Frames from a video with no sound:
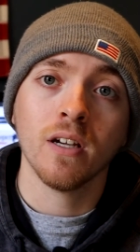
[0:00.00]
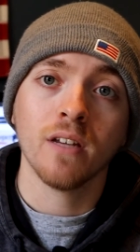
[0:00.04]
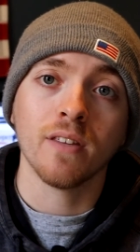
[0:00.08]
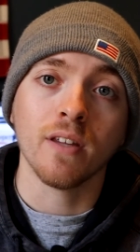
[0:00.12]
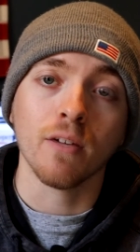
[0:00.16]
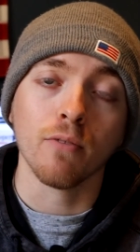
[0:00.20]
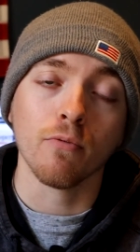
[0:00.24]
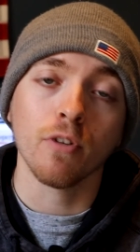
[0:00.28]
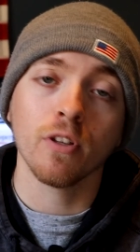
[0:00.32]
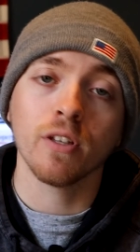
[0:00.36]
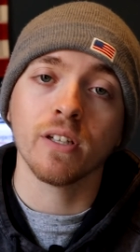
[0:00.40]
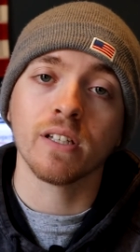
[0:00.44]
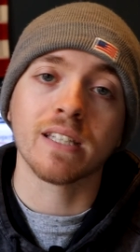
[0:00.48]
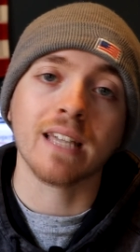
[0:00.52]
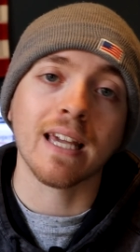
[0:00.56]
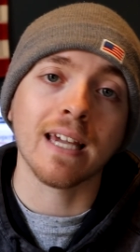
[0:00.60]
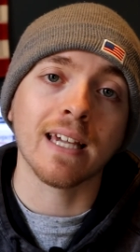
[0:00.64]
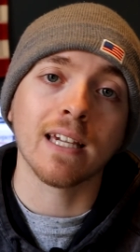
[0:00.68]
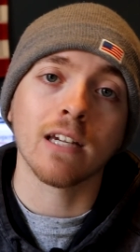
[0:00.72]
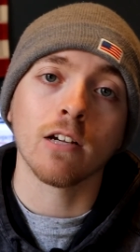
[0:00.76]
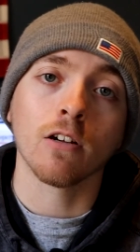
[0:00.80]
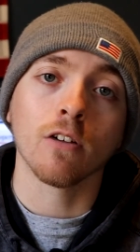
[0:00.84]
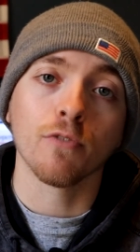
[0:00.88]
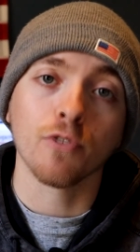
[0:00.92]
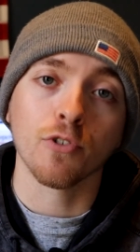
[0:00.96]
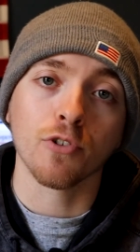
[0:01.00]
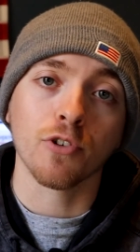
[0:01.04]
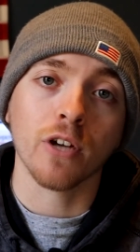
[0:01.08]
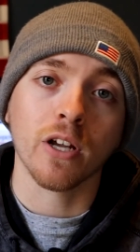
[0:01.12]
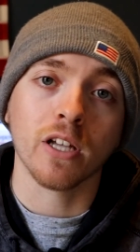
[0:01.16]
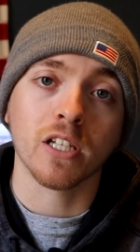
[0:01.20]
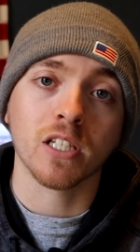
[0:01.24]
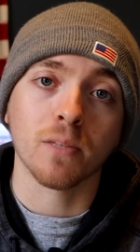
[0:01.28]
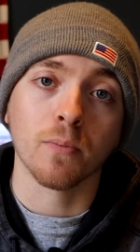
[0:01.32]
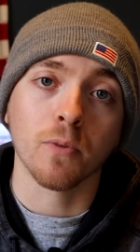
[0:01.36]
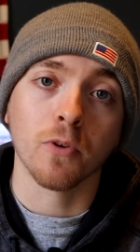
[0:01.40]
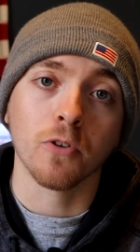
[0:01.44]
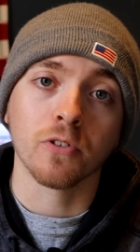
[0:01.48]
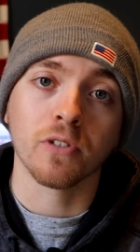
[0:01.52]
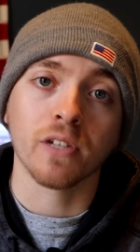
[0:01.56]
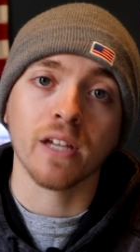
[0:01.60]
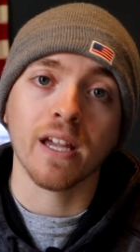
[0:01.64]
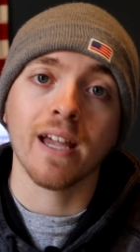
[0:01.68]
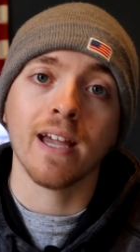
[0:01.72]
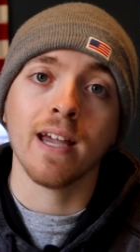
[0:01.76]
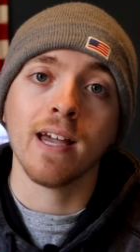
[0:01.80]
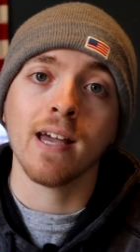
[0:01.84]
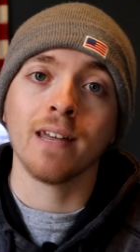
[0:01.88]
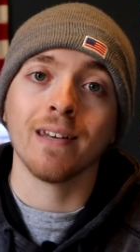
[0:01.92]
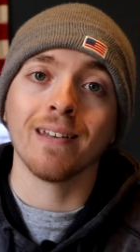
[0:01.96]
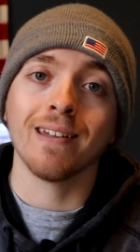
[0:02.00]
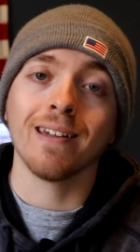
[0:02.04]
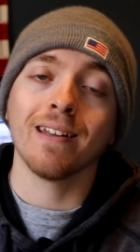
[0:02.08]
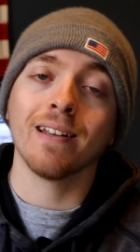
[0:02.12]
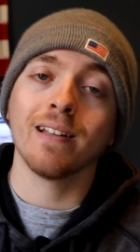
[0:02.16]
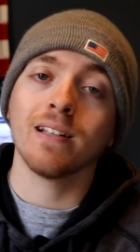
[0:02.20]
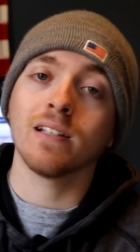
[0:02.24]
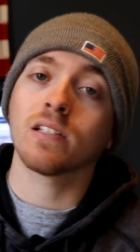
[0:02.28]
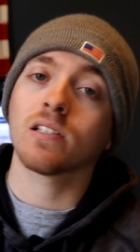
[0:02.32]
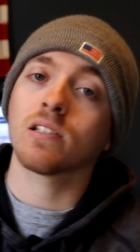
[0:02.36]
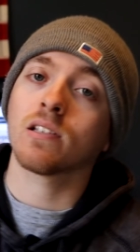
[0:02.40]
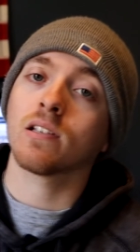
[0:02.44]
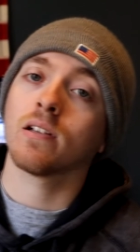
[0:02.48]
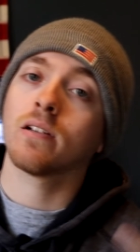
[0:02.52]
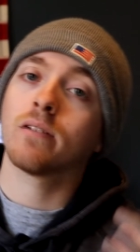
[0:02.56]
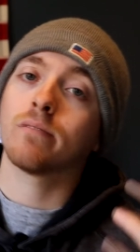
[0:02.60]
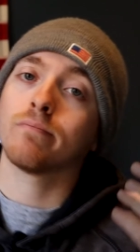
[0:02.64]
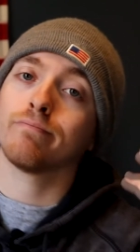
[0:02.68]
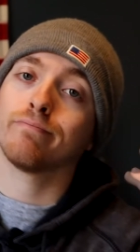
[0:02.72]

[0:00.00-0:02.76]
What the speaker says: They really take care of their customers, and it's